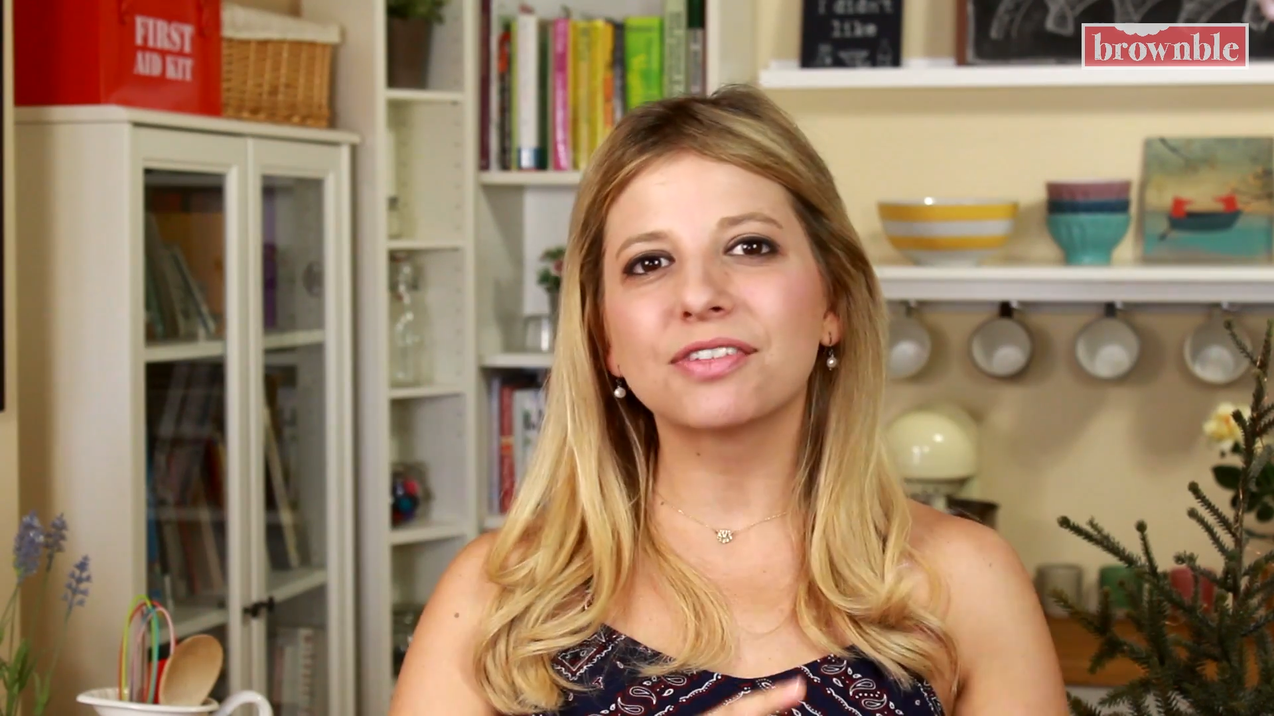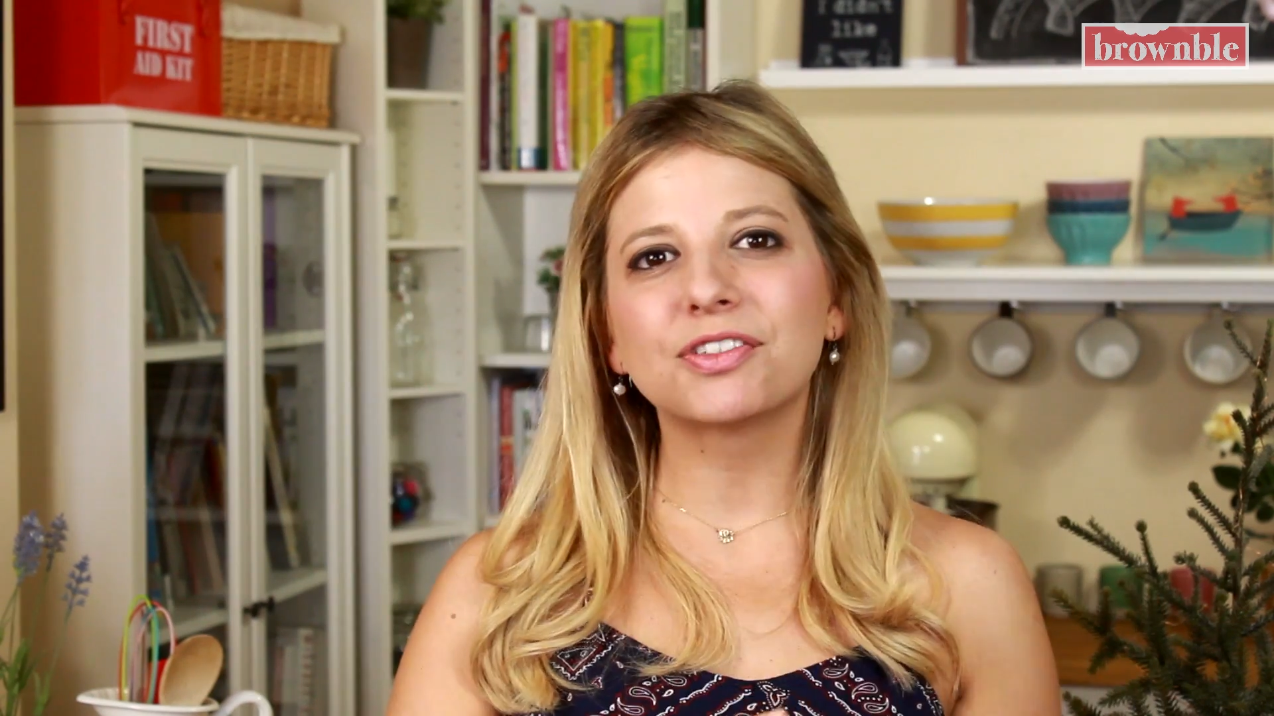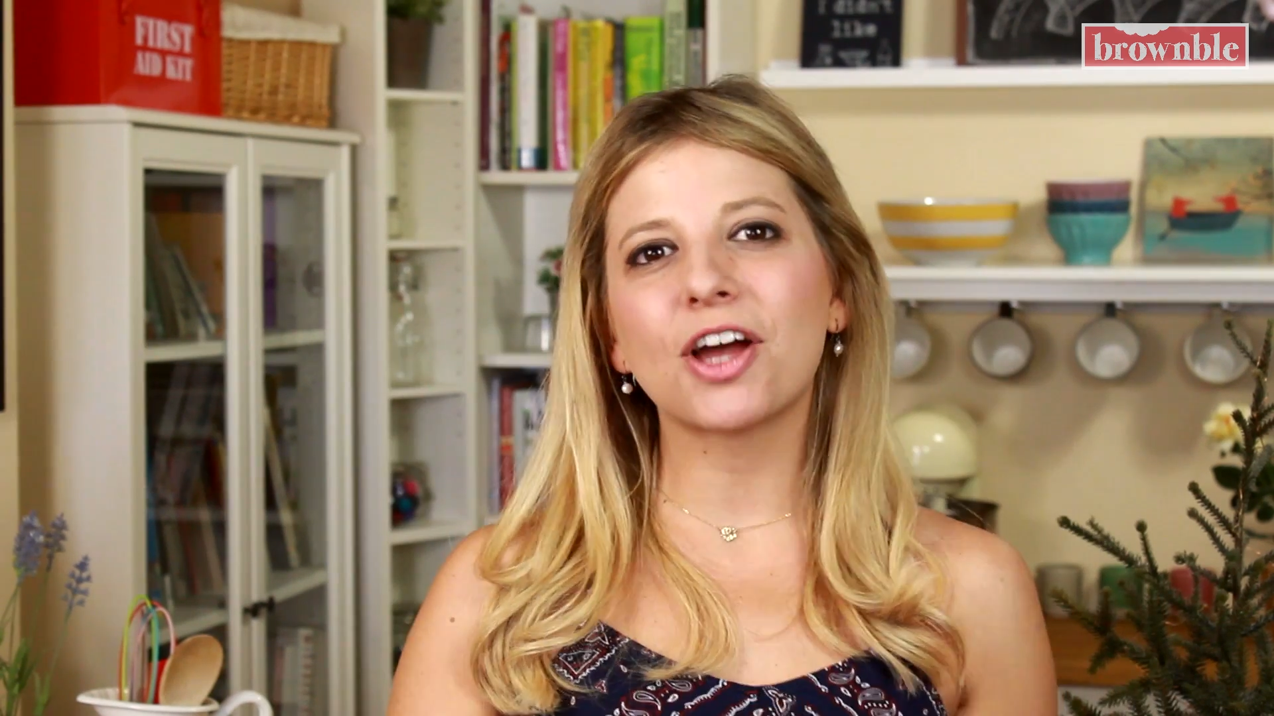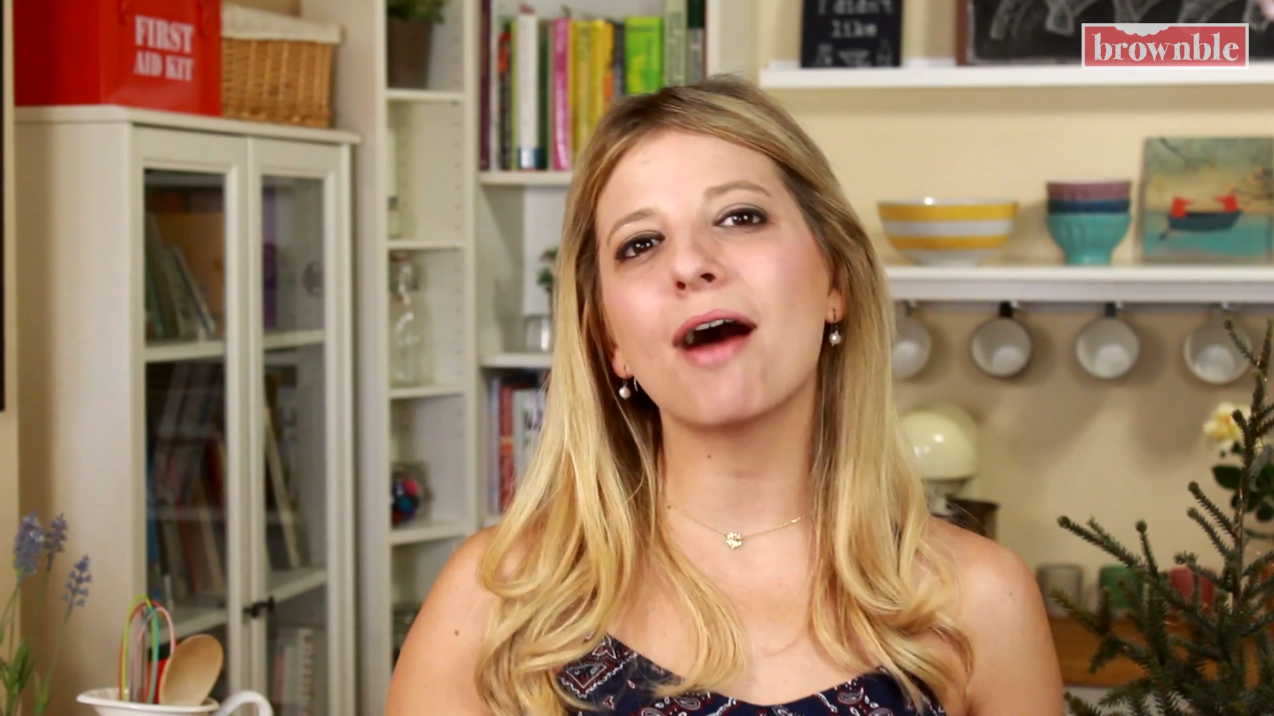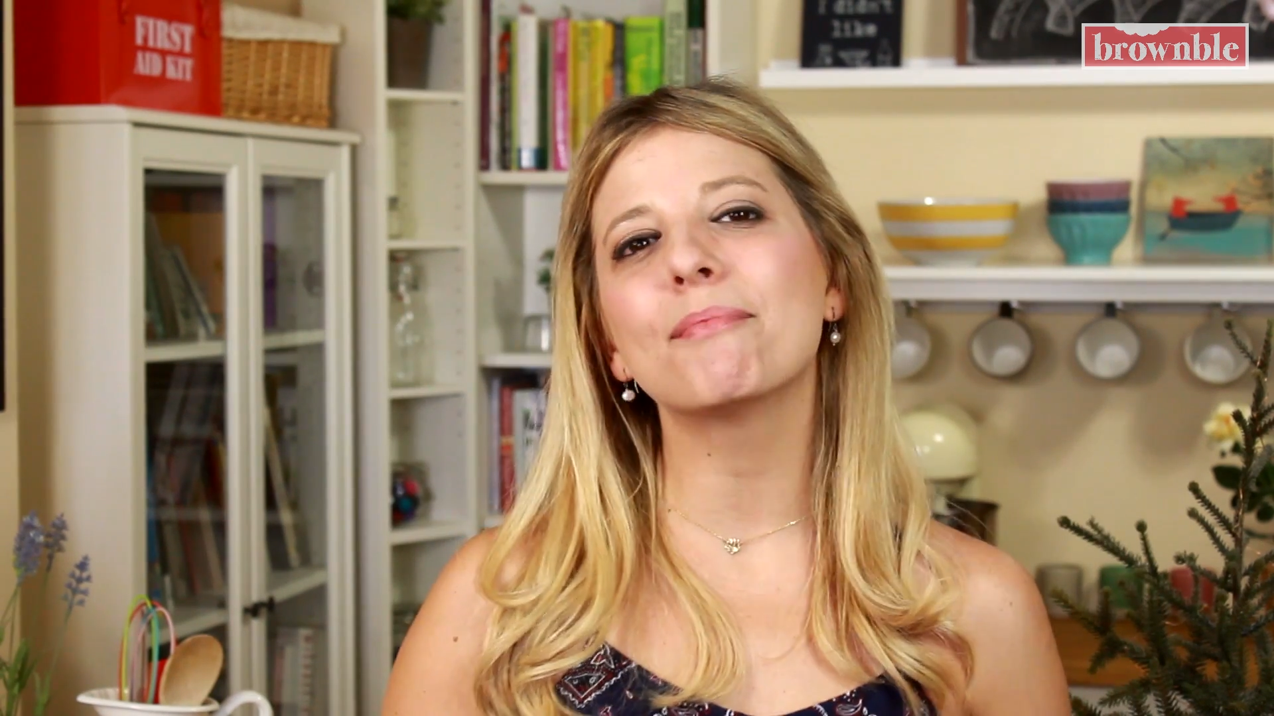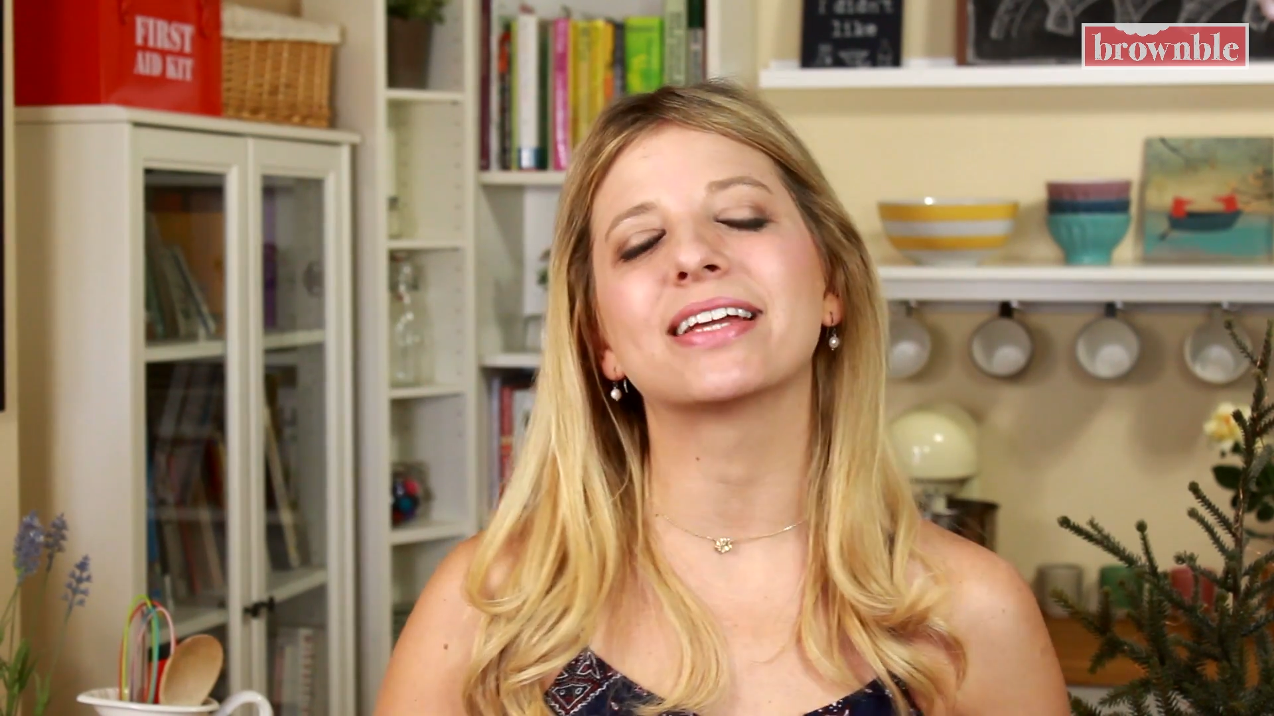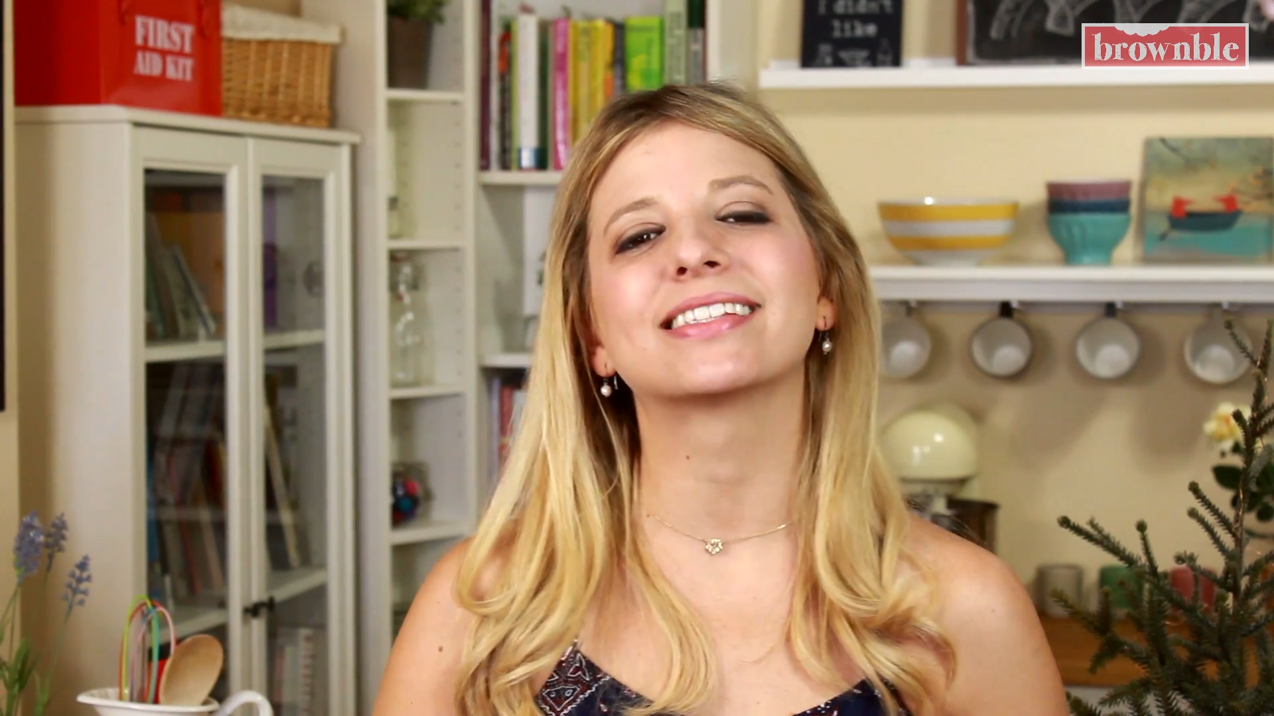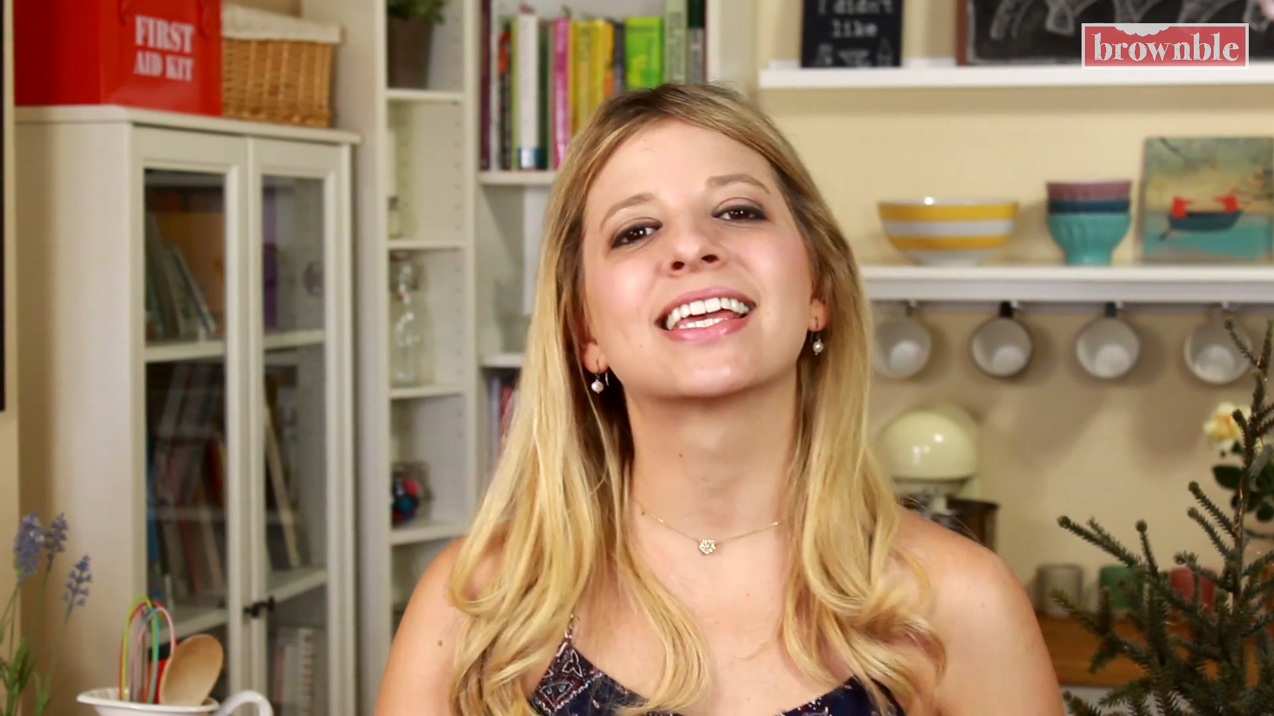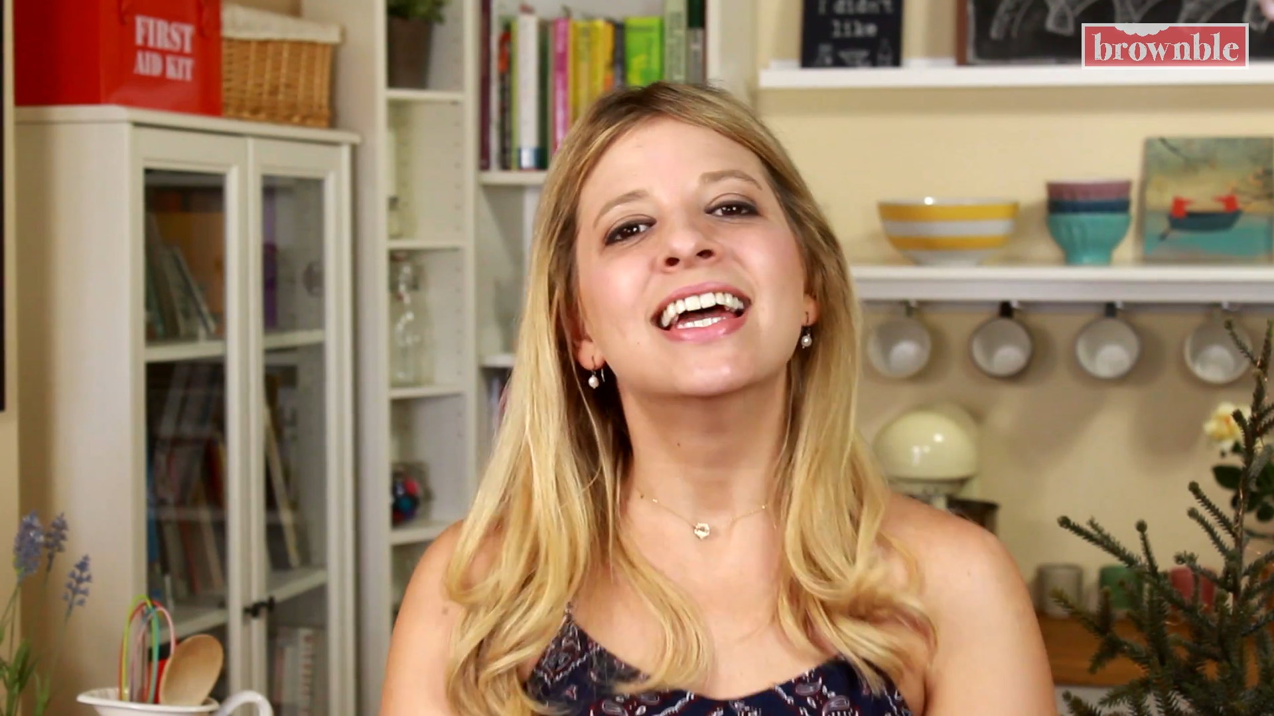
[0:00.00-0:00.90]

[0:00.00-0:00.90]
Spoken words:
of toppings.